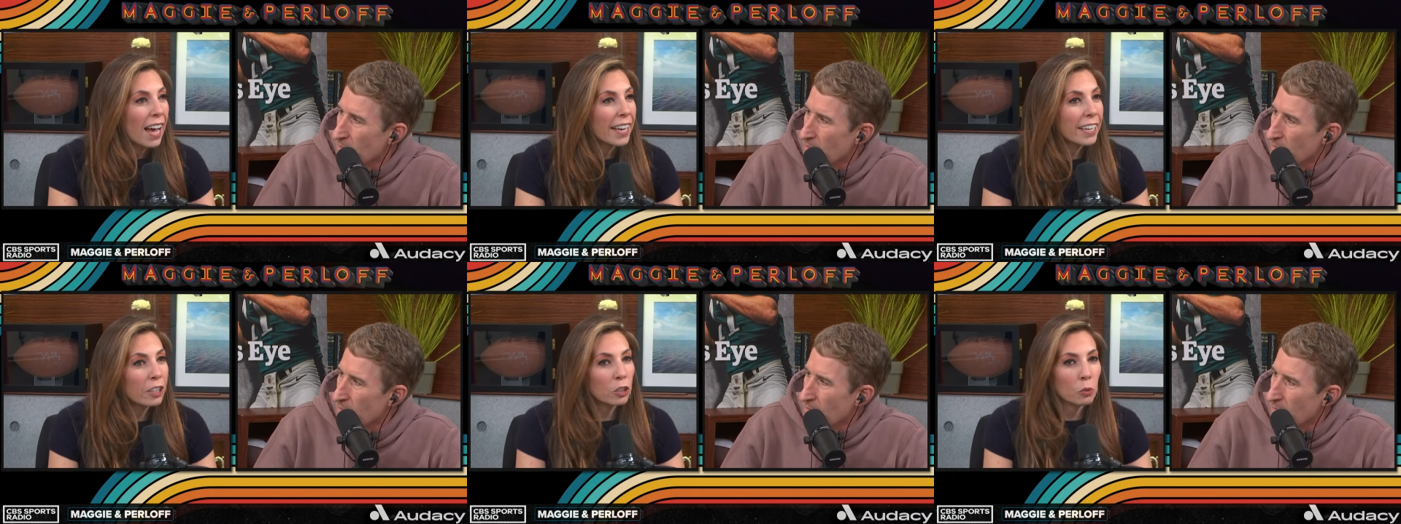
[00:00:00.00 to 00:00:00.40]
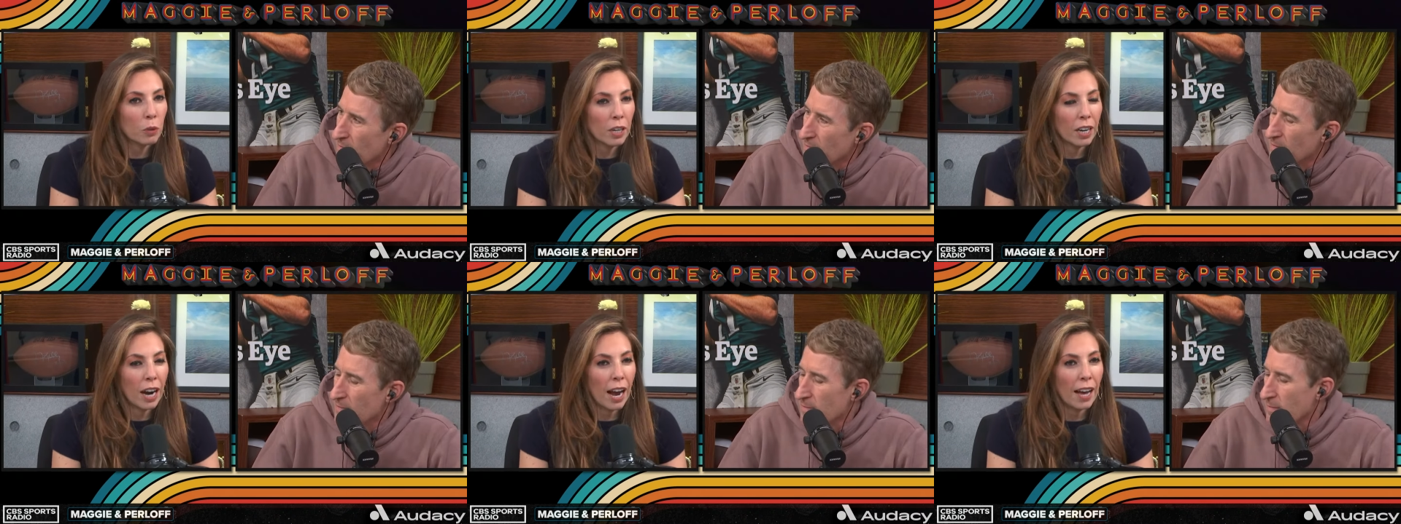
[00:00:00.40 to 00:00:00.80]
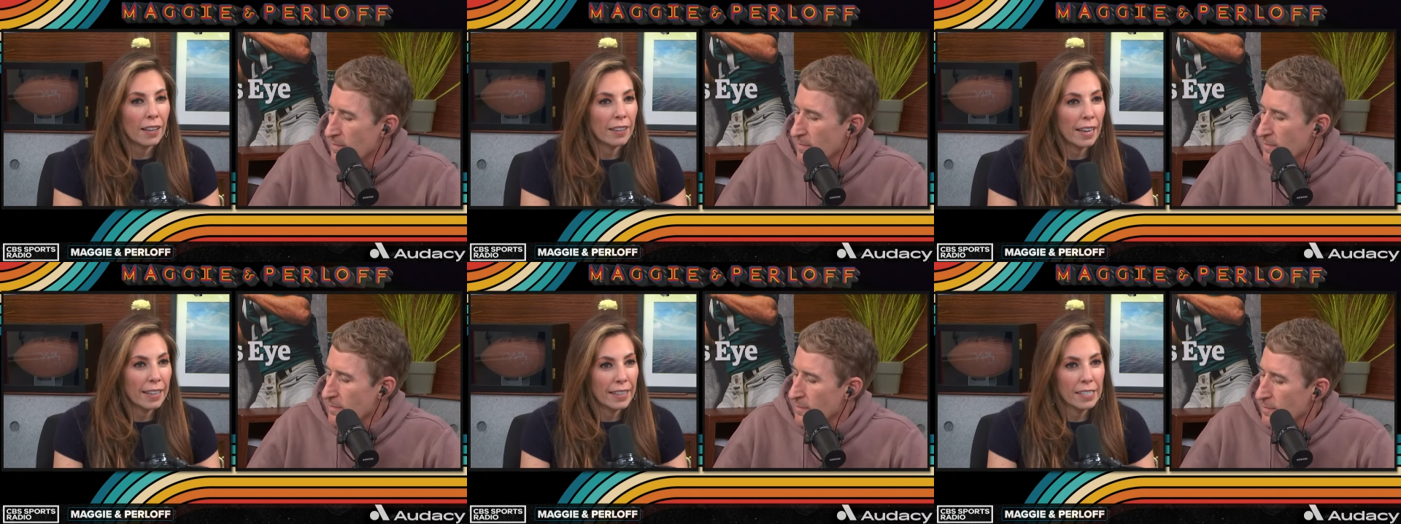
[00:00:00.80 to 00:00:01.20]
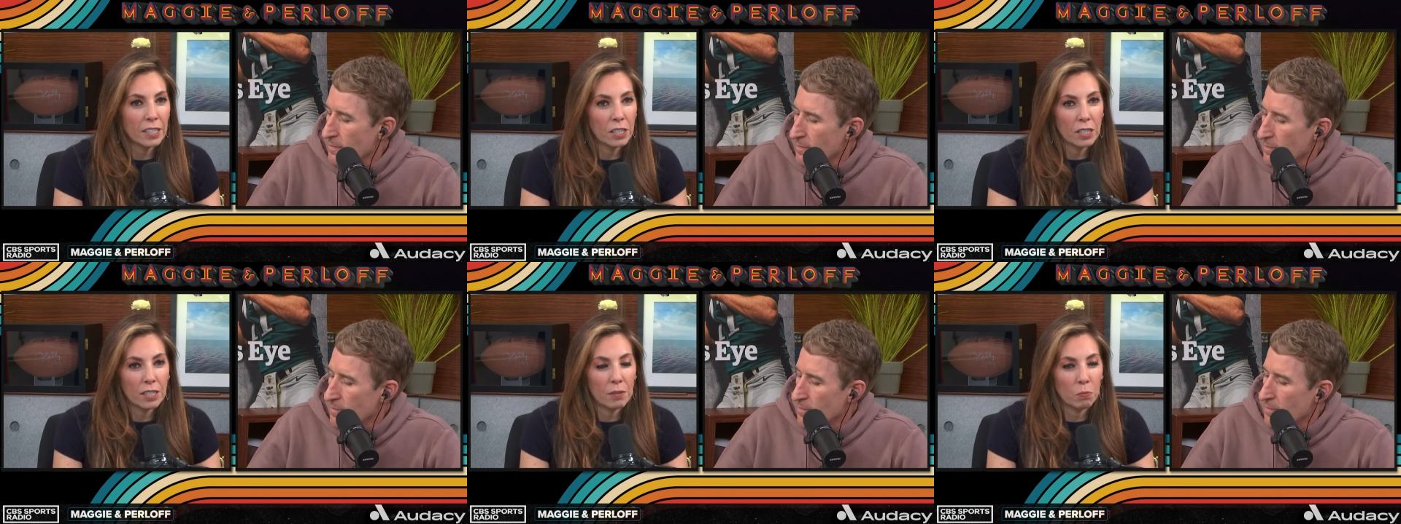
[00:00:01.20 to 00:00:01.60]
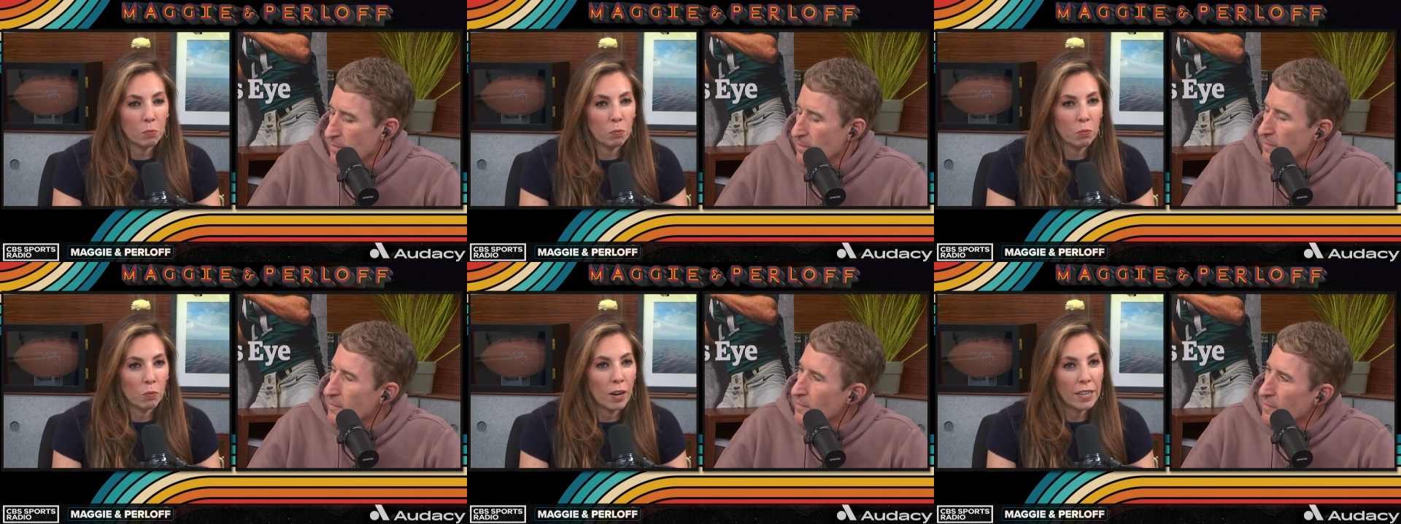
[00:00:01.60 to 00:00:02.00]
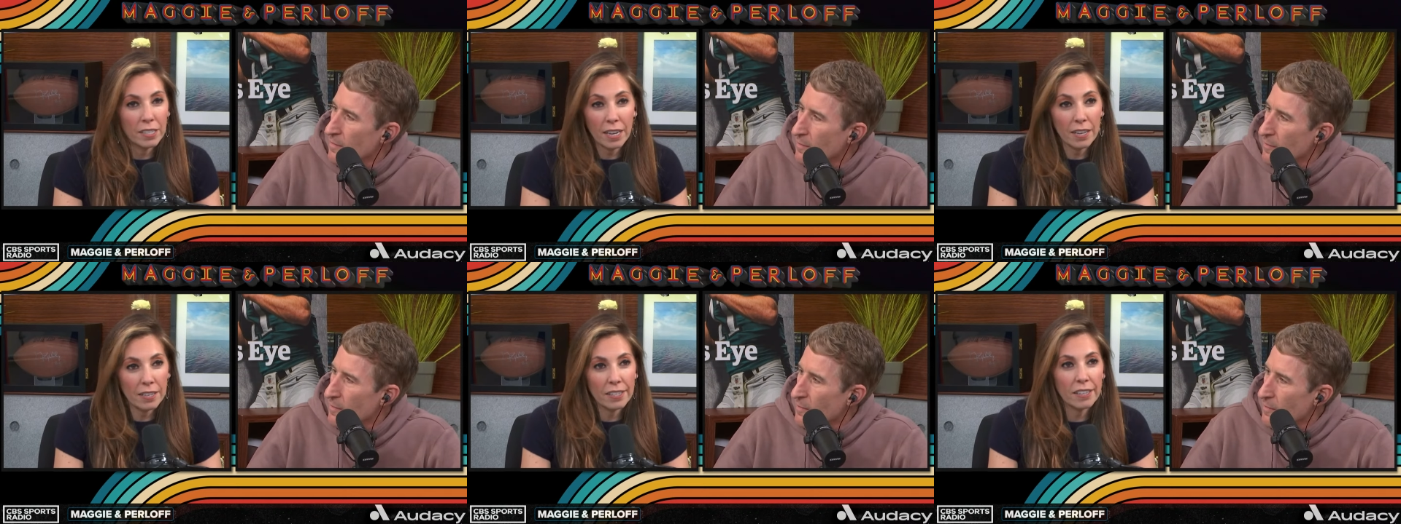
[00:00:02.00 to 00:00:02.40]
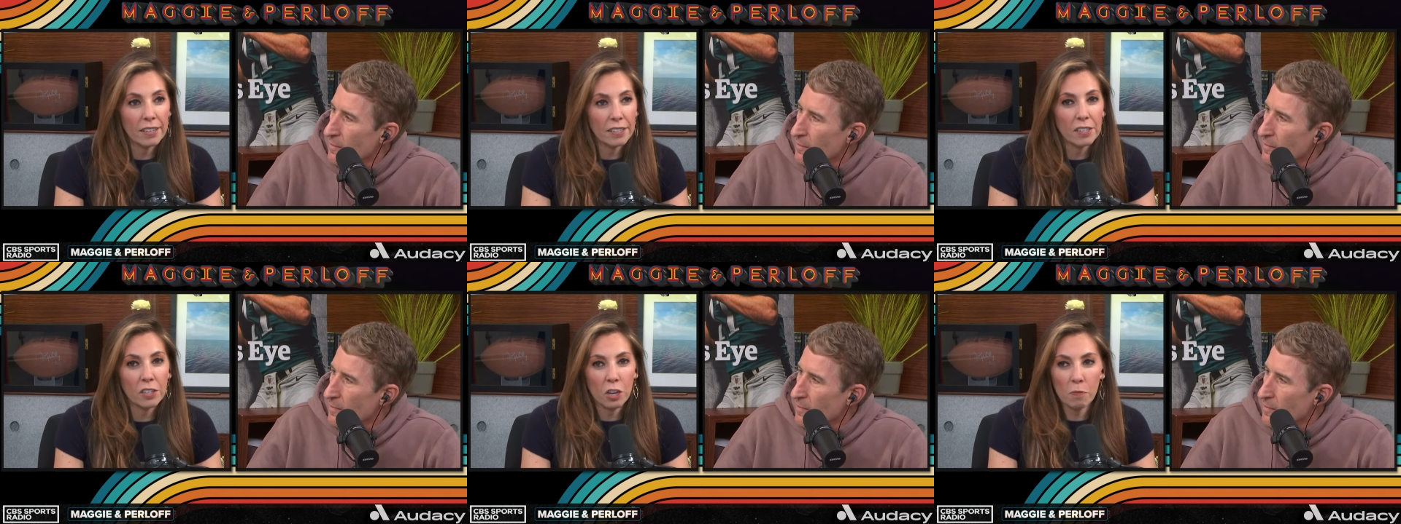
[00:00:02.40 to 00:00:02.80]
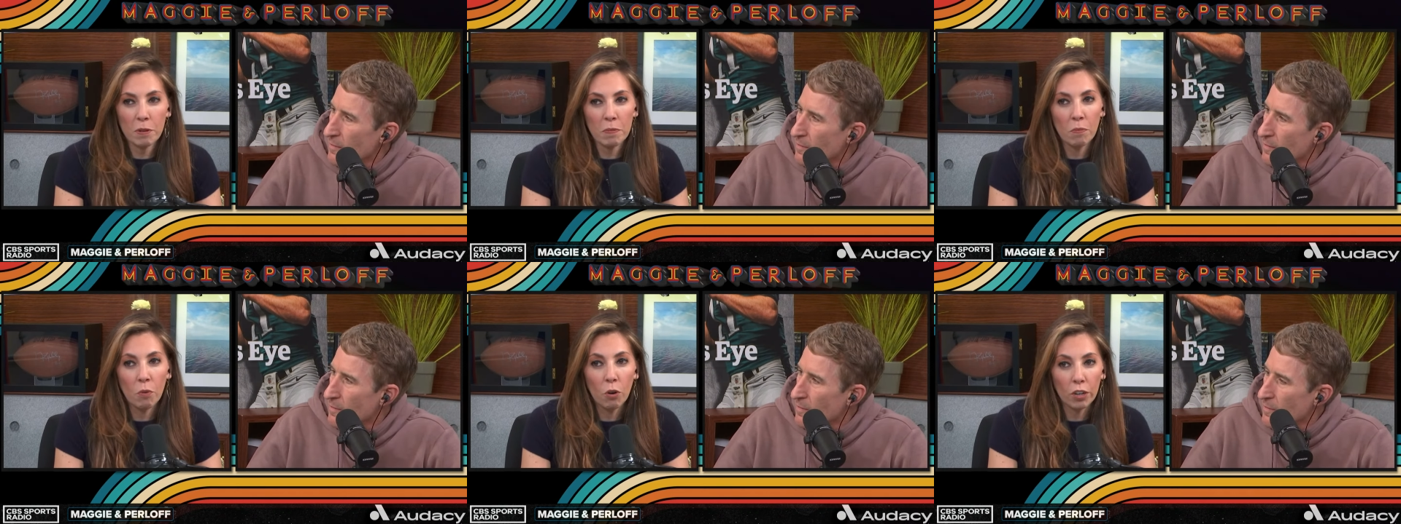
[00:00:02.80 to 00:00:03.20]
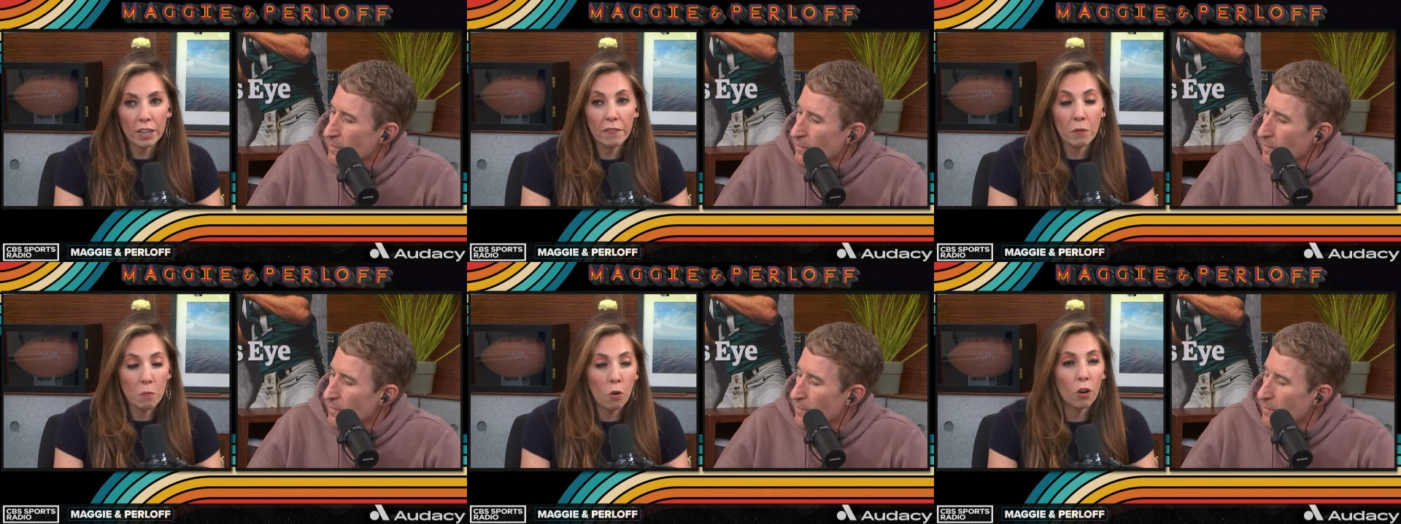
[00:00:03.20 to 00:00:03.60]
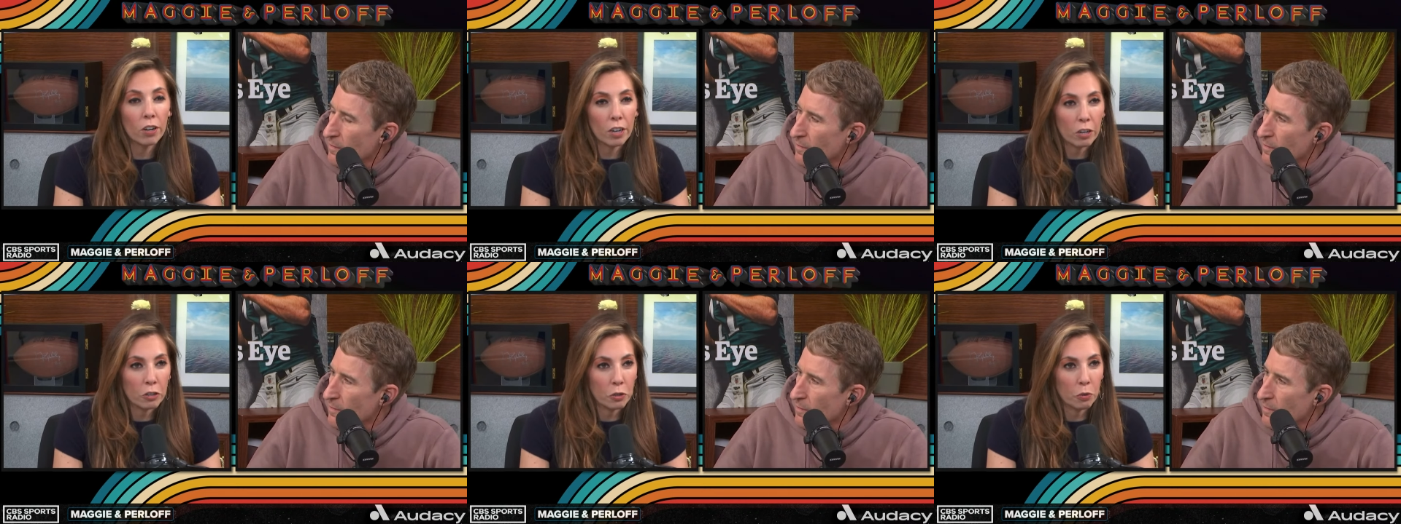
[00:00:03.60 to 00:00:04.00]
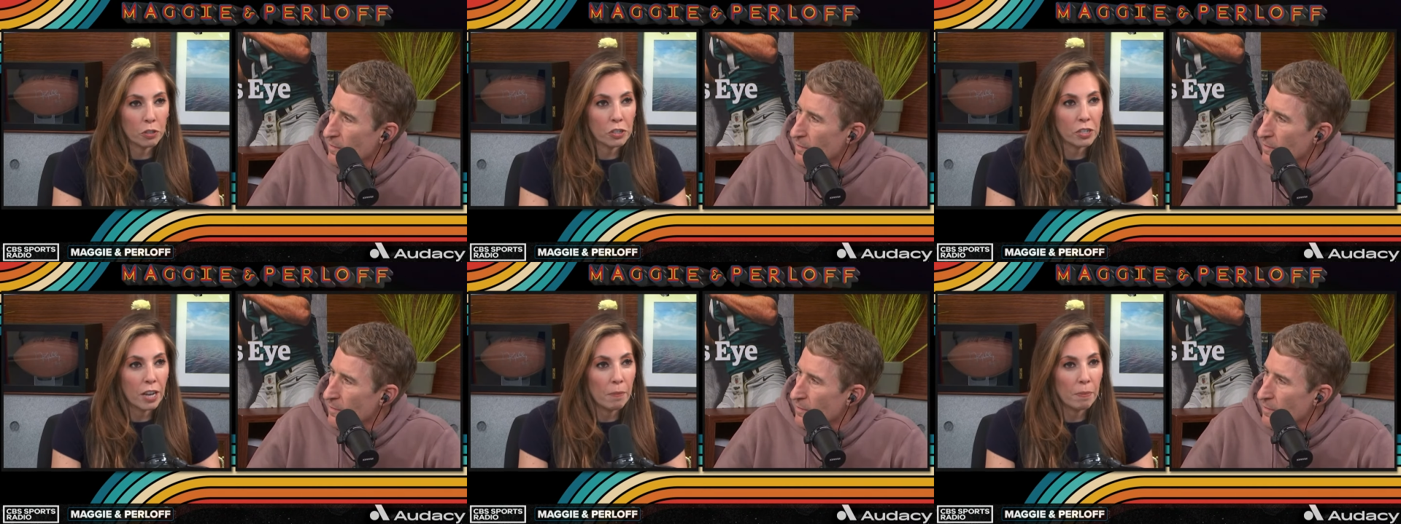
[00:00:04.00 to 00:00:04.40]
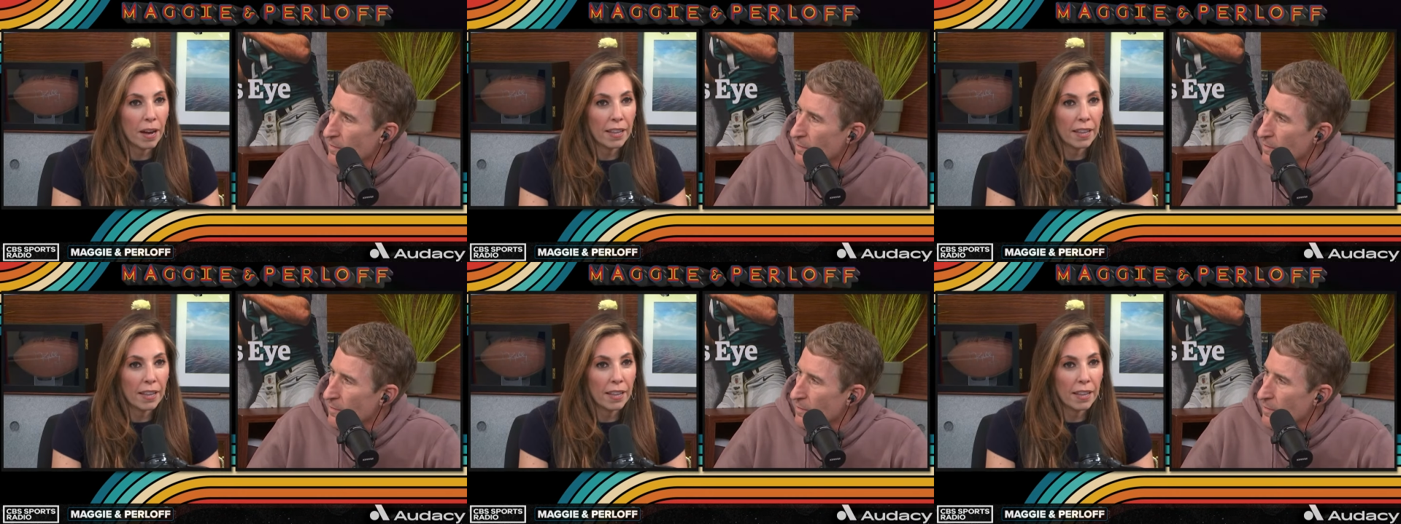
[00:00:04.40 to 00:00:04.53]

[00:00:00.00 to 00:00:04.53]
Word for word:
Speaker 1: Here's where, and this is why I say it's this is going to be more, even more on our doorstep.